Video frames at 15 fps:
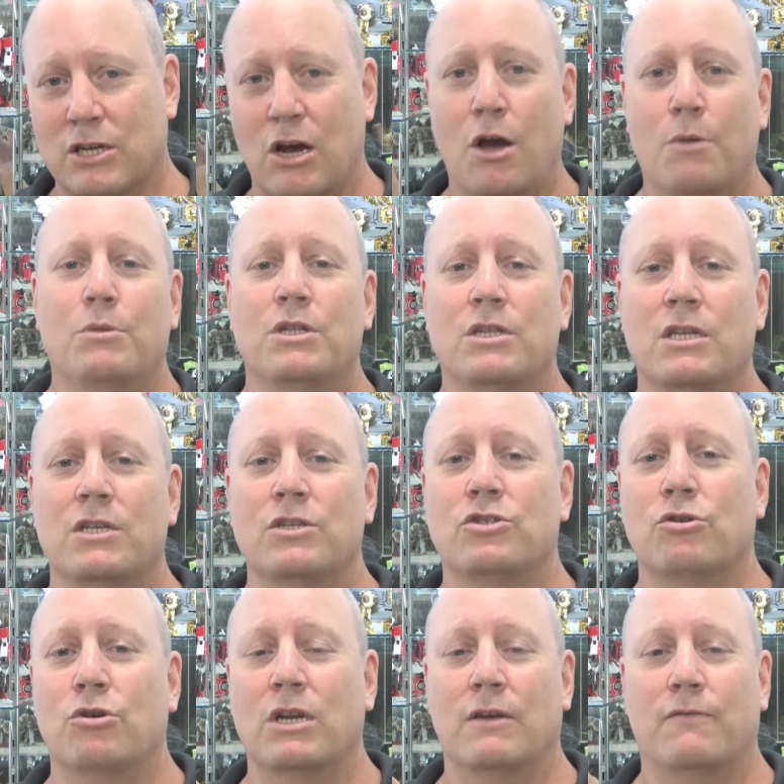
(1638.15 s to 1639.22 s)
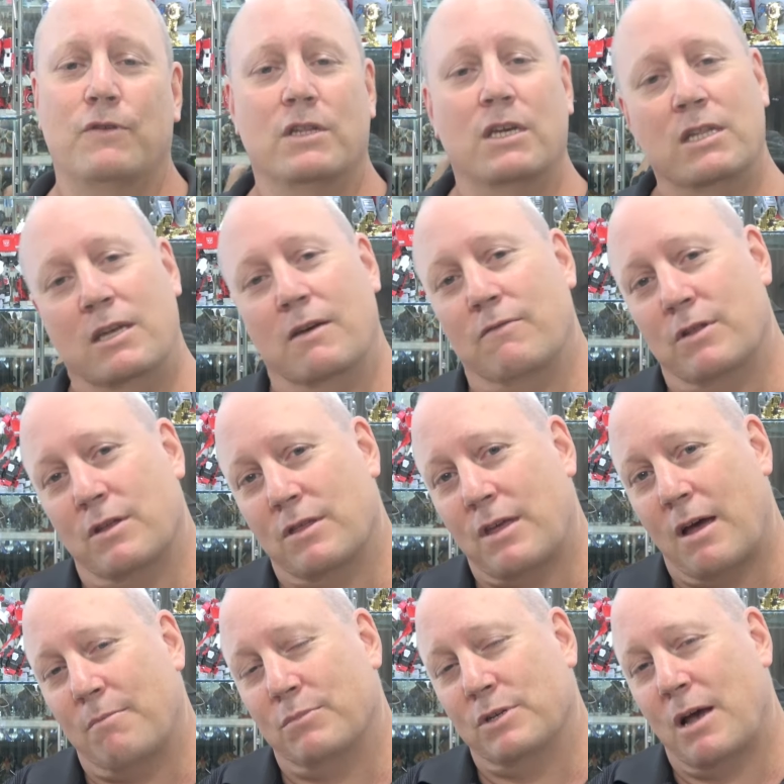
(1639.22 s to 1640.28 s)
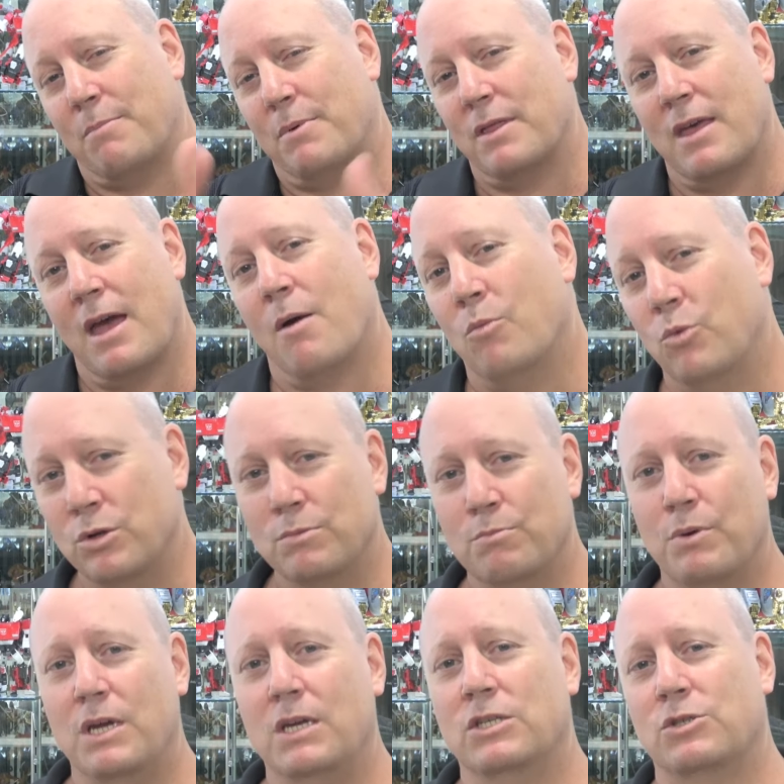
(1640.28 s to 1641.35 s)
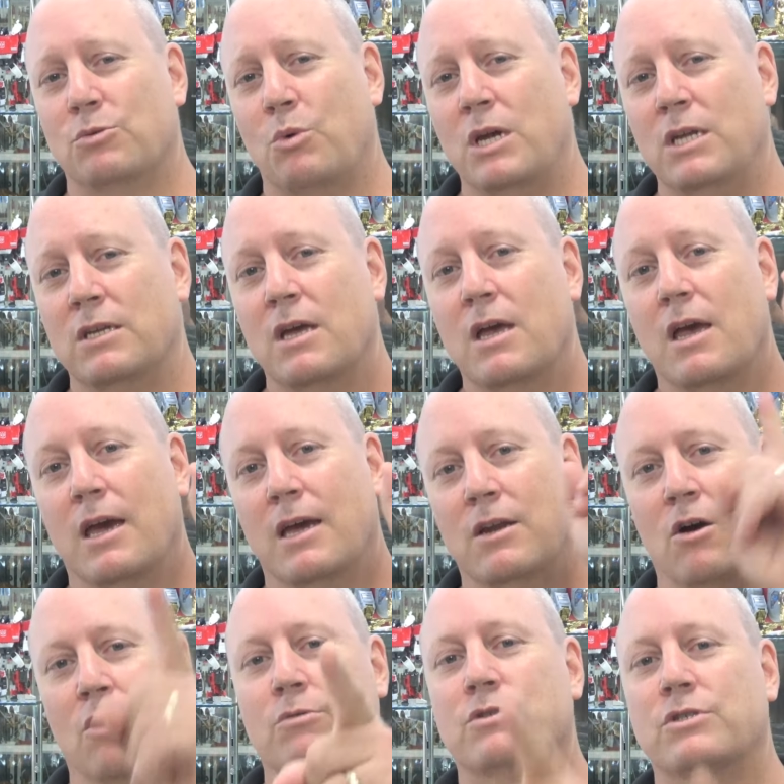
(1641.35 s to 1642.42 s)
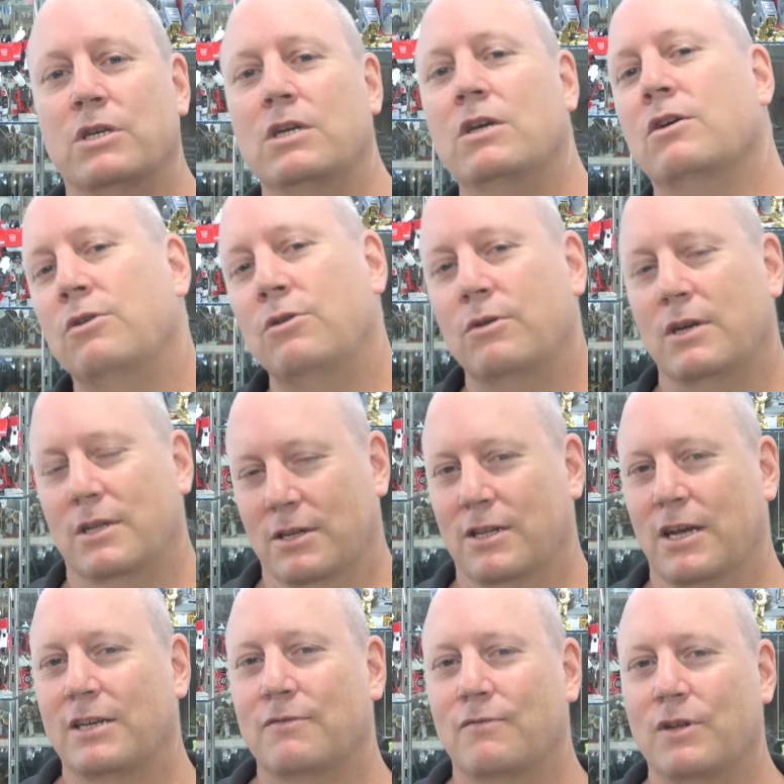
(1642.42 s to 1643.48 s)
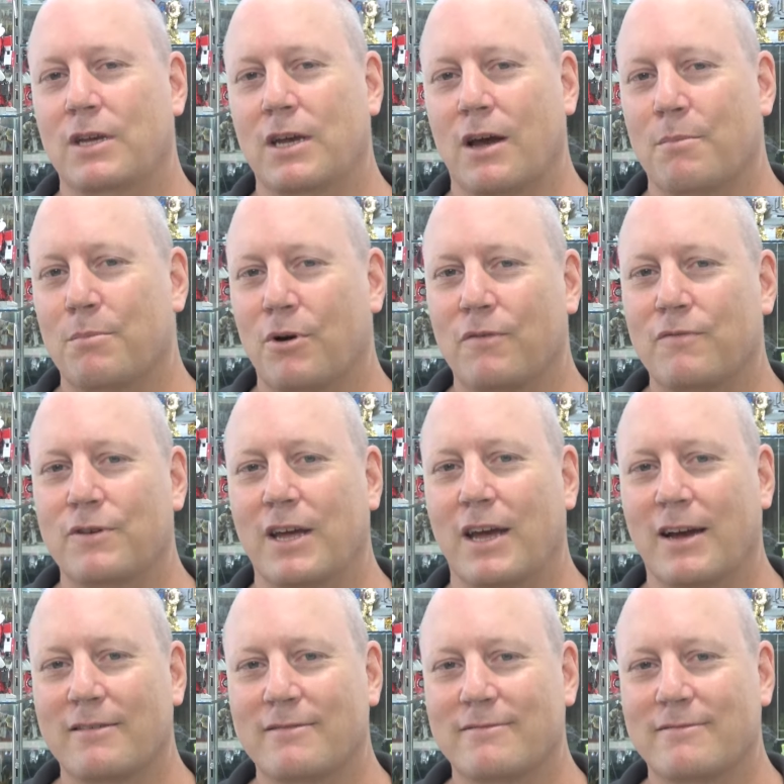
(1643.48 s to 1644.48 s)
So I hope you did enjoy it. If you did, give it a thumbs up. That would be sweet. And I'll see you in the next video. Bye for now.